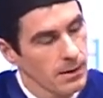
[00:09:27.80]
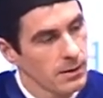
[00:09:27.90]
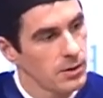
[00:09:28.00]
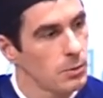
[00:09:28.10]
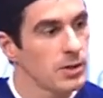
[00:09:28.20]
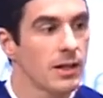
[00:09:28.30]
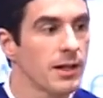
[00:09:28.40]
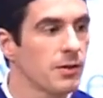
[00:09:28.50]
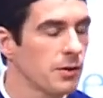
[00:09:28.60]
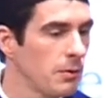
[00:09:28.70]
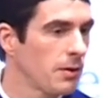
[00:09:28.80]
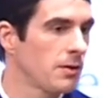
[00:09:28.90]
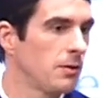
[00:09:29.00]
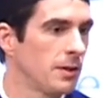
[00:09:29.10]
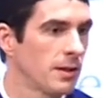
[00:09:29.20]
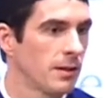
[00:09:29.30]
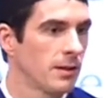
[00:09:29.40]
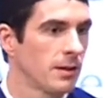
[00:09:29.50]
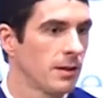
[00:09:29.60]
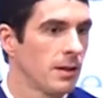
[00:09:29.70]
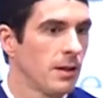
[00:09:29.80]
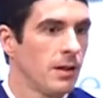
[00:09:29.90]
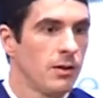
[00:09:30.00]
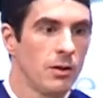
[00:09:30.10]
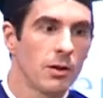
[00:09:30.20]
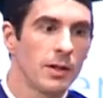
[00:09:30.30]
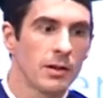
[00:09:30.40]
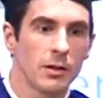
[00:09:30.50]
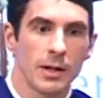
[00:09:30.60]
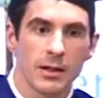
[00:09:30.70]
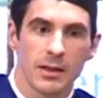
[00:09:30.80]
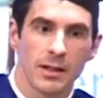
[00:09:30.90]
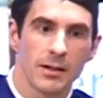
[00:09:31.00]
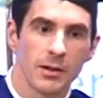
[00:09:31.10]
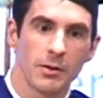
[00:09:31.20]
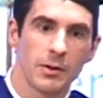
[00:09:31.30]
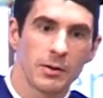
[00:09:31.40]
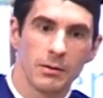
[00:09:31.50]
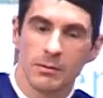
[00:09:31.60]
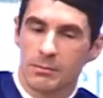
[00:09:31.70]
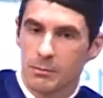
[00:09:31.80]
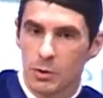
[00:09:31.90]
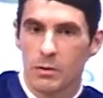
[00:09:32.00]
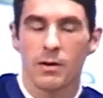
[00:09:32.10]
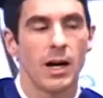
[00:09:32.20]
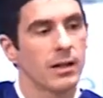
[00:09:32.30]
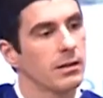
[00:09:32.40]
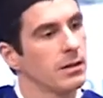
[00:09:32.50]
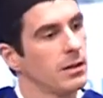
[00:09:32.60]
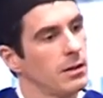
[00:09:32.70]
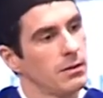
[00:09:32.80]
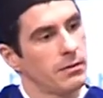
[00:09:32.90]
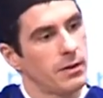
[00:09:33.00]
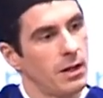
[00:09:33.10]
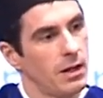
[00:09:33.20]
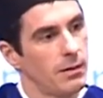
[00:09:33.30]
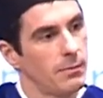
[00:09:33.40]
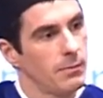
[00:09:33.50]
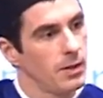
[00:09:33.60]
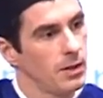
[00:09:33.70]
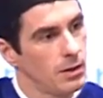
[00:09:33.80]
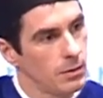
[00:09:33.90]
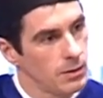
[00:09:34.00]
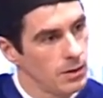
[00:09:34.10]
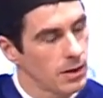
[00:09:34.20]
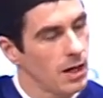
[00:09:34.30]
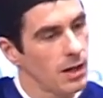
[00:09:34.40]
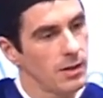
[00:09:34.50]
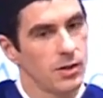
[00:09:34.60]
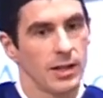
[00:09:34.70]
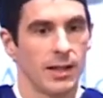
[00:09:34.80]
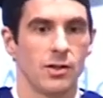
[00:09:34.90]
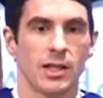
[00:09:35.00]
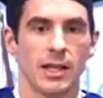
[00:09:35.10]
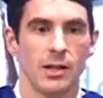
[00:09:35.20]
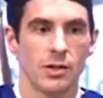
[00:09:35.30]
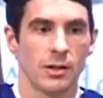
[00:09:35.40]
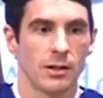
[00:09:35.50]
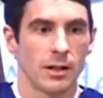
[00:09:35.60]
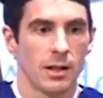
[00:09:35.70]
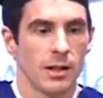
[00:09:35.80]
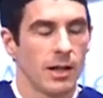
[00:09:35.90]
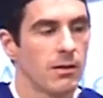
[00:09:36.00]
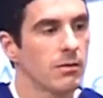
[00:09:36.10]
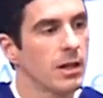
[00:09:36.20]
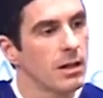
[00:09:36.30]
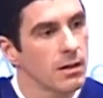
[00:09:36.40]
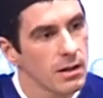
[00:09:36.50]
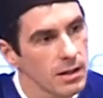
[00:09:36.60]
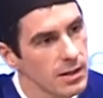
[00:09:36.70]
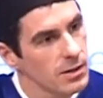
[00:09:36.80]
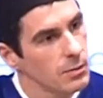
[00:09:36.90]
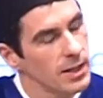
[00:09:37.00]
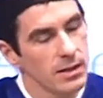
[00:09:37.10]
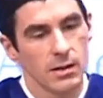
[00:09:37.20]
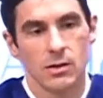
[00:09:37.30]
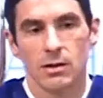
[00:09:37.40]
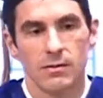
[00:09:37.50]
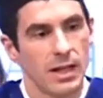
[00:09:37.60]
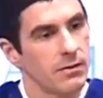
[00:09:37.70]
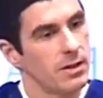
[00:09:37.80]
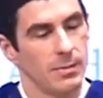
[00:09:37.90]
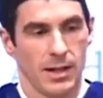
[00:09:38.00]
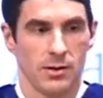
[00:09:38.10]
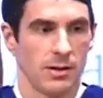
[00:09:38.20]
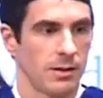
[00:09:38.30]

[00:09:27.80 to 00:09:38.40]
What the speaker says: There was a lot of truth to it. You're going to go out there, you're going to move on from, you know, your college education, and you're going to learn things in ways that you have never imagined.